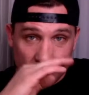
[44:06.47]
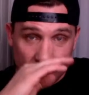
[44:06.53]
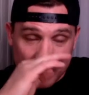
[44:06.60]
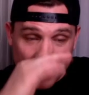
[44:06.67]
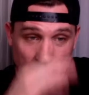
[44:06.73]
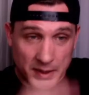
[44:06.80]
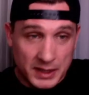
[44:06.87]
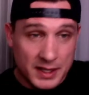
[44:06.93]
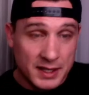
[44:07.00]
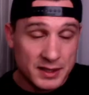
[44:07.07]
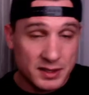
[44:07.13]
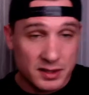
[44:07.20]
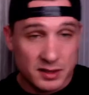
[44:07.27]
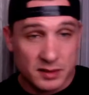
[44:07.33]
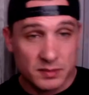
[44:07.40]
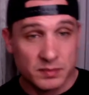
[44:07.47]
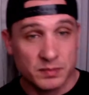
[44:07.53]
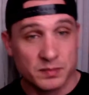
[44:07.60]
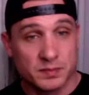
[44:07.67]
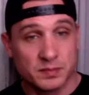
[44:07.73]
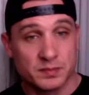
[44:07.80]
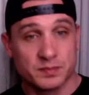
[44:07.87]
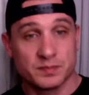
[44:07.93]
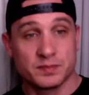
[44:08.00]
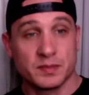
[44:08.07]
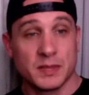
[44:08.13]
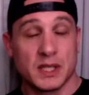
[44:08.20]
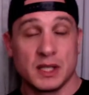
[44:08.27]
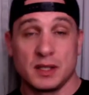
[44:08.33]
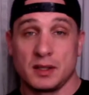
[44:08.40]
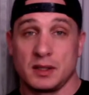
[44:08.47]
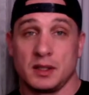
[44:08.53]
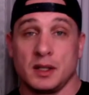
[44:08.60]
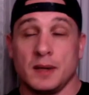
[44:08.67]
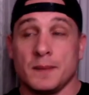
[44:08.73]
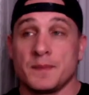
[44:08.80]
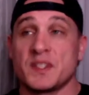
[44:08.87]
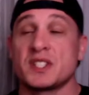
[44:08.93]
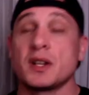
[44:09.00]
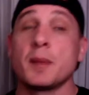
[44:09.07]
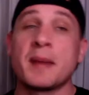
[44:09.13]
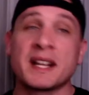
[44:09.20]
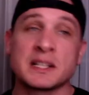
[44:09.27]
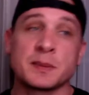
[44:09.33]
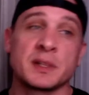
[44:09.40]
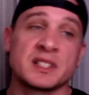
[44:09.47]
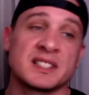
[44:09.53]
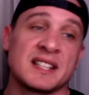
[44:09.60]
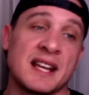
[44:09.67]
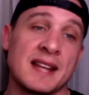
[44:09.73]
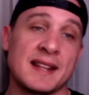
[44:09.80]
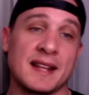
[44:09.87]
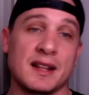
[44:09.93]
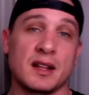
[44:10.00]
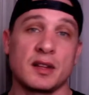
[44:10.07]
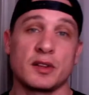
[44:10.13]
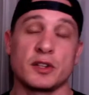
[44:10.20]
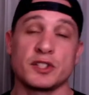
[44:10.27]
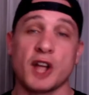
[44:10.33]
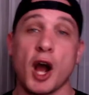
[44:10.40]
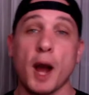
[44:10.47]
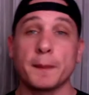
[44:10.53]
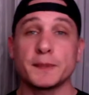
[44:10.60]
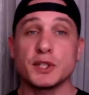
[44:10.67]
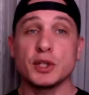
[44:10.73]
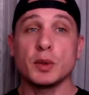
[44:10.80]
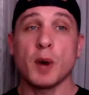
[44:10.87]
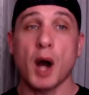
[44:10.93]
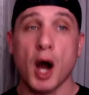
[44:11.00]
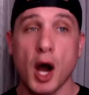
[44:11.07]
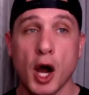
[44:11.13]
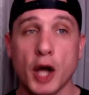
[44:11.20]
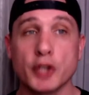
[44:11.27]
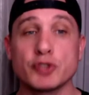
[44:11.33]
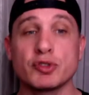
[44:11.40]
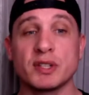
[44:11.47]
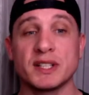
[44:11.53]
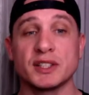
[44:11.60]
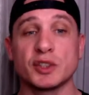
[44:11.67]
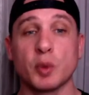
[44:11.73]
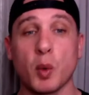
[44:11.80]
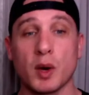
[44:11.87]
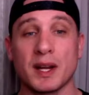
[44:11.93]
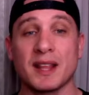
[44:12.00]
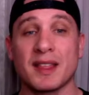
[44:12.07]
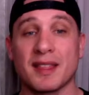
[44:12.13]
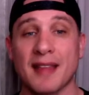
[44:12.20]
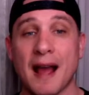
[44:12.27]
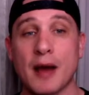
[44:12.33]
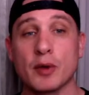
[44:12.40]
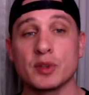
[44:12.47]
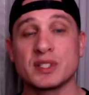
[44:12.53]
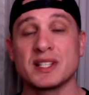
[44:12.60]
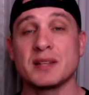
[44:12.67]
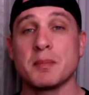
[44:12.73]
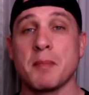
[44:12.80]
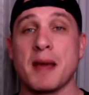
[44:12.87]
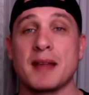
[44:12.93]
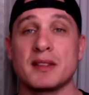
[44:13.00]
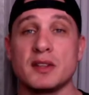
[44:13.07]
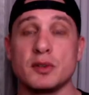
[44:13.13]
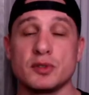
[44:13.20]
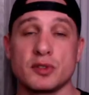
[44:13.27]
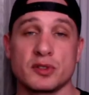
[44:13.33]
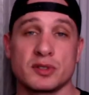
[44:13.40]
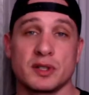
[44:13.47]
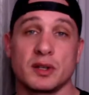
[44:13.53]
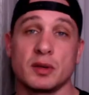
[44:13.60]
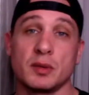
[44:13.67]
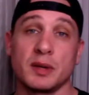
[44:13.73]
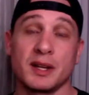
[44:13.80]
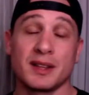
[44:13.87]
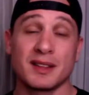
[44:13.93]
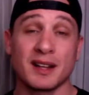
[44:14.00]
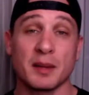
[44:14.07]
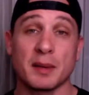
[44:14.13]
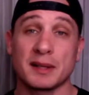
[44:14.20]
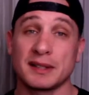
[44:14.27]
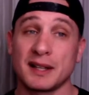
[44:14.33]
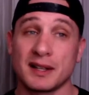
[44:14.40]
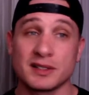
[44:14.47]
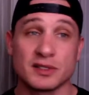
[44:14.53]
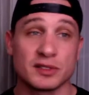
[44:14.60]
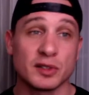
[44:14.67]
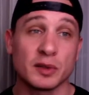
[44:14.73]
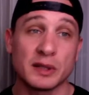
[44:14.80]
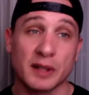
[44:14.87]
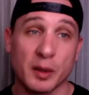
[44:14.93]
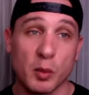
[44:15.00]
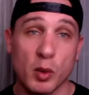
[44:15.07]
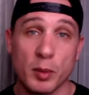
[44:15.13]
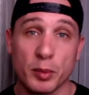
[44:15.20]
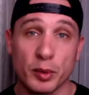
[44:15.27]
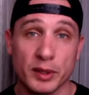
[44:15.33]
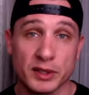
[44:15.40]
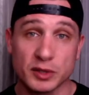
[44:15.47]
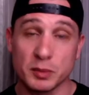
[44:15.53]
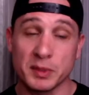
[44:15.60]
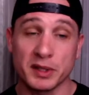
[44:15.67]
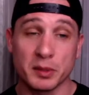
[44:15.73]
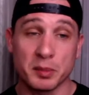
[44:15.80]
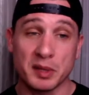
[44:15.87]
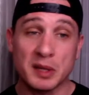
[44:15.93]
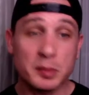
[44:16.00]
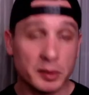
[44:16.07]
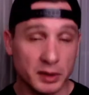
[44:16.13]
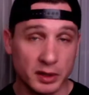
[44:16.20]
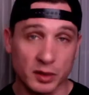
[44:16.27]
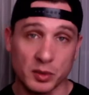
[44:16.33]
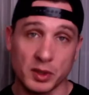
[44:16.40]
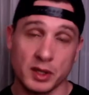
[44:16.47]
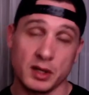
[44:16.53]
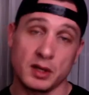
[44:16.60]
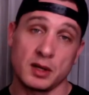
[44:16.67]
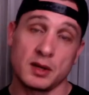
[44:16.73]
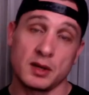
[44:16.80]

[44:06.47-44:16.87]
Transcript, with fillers: I mean, that's... Some experts say that there's up to one hundred twenty thousand meth users in Hawaii. Think about that, because there's only like one point two million people in Hawaii.